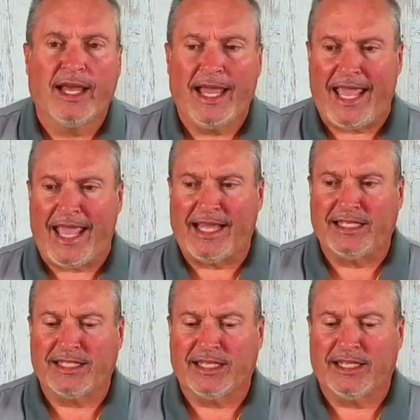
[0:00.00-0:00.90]

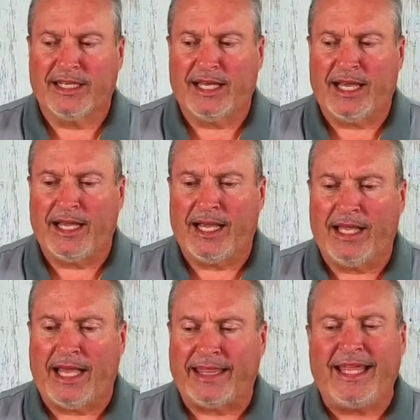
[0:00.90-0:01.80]
And
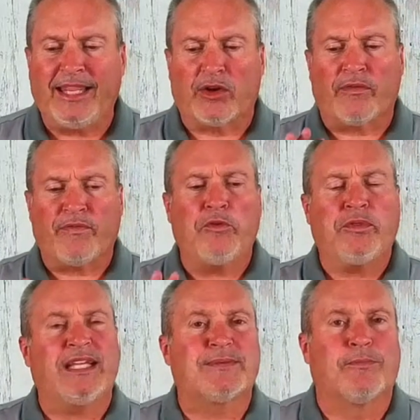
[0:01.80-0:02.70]
I think there are a few
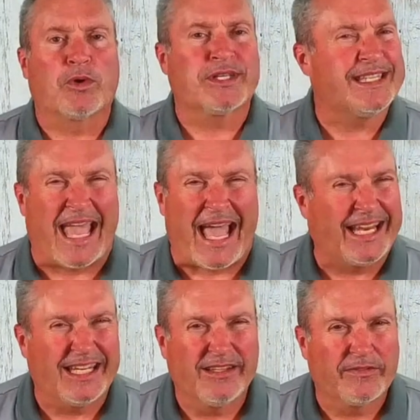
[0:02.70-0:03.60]
things more
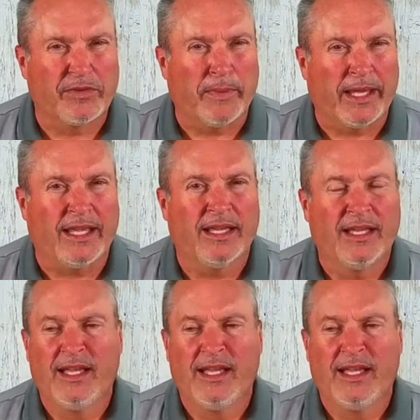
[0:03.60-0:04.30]
sad for me